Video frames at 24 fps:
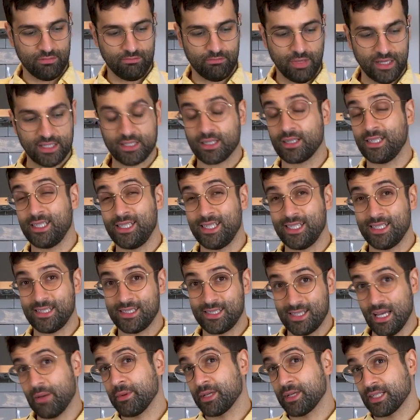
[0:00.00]
basically the
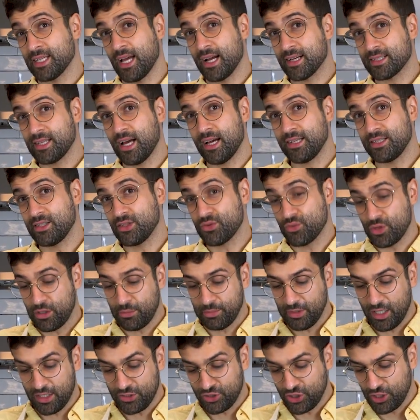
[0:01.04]
same exact size as a real
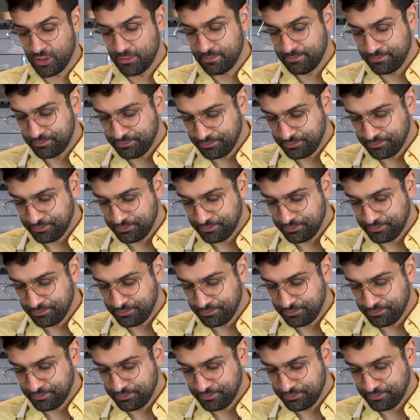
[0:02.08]
plunger.